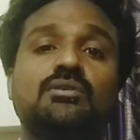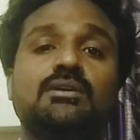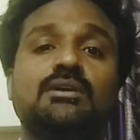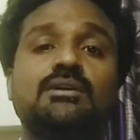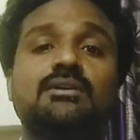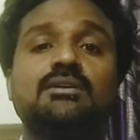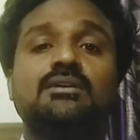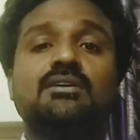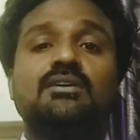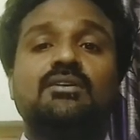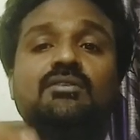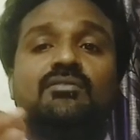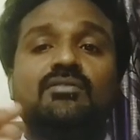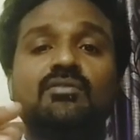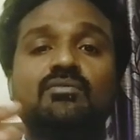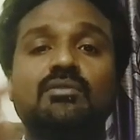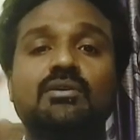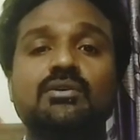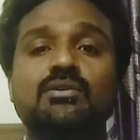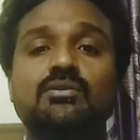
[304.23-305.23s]
that, we
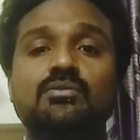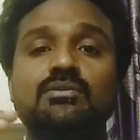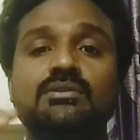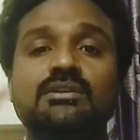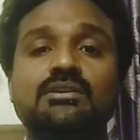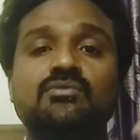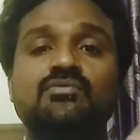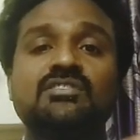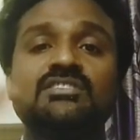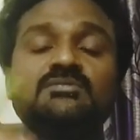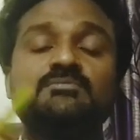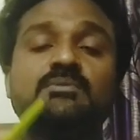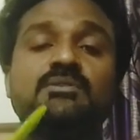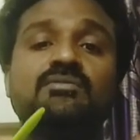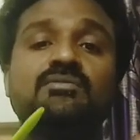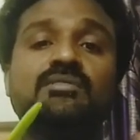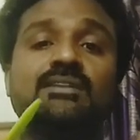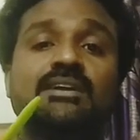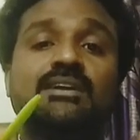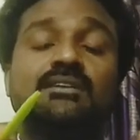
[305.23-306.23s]
want to know the difference
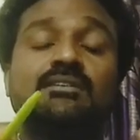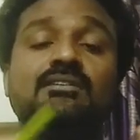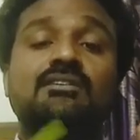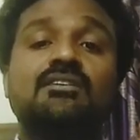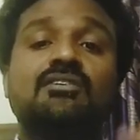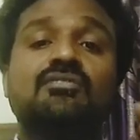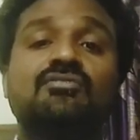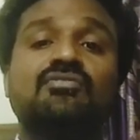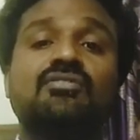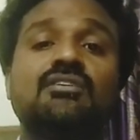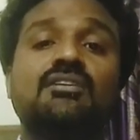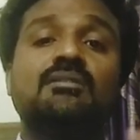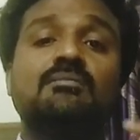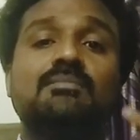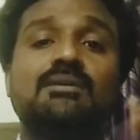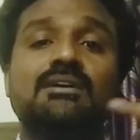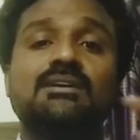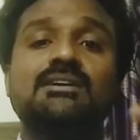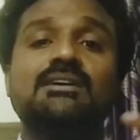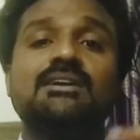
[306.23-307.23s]
between
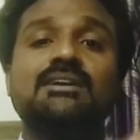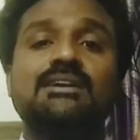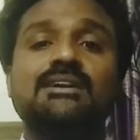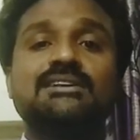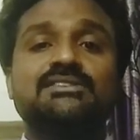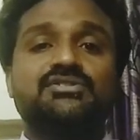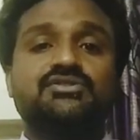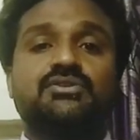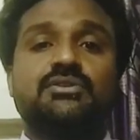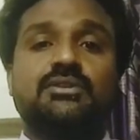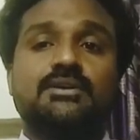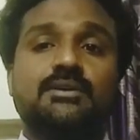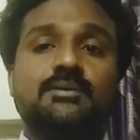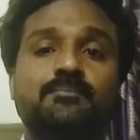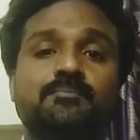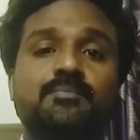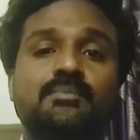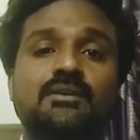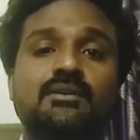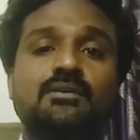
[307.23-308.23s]
firm and industry.
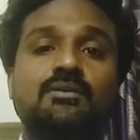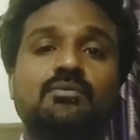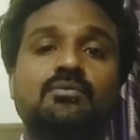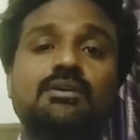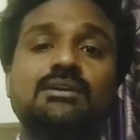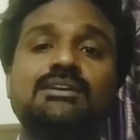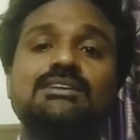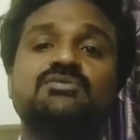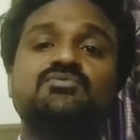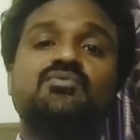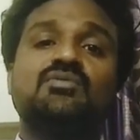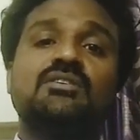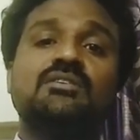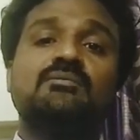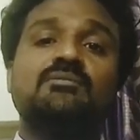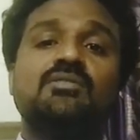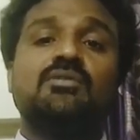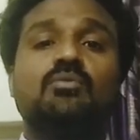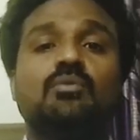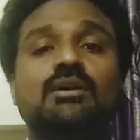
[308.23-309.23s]
What is
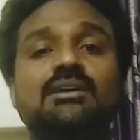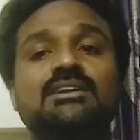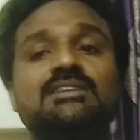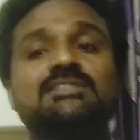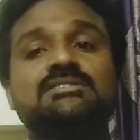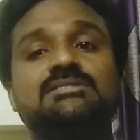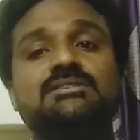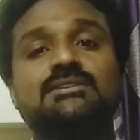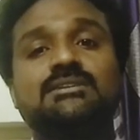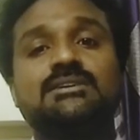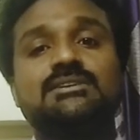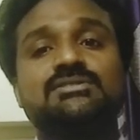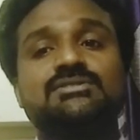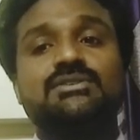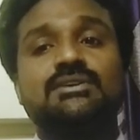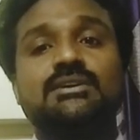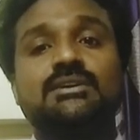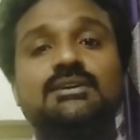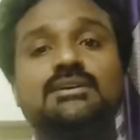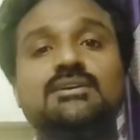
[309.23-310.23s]
firm? What is
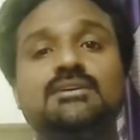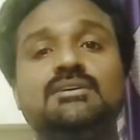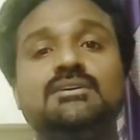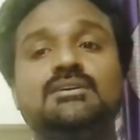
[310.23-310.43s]
industry?